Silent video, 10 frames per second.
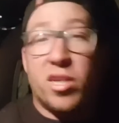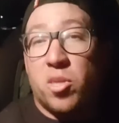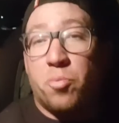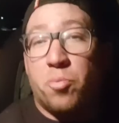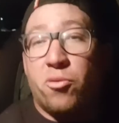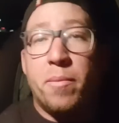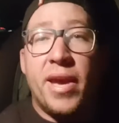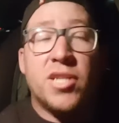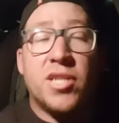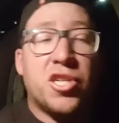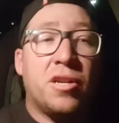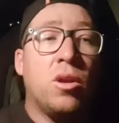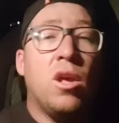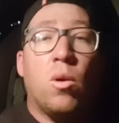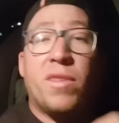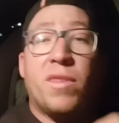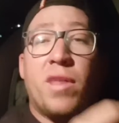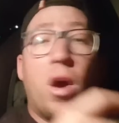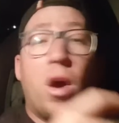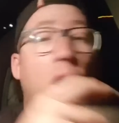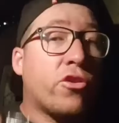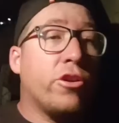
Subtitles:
Like, it's a proper mansion where the whole